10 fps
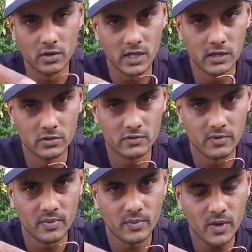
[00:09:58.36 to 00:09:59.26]
hook that I use
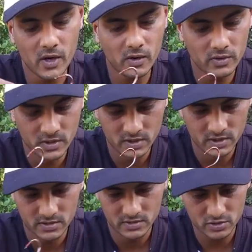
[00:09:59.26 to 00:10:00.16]
for pompano.
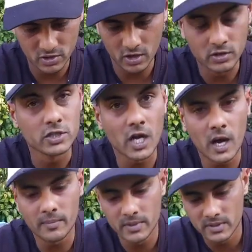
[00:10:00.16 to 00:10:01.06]
Strong,
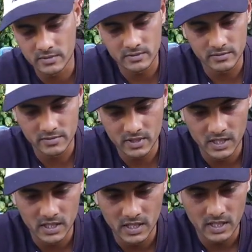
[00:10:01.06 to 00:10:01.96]
sharp.
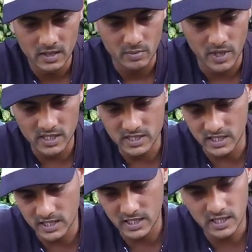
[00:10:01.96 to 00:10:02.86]

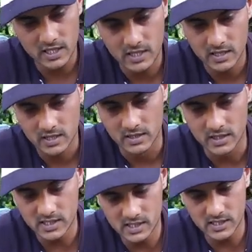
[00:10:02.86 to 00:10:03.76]
Basically,
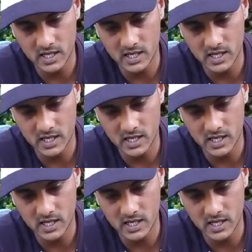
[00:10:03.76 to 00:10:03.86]
this is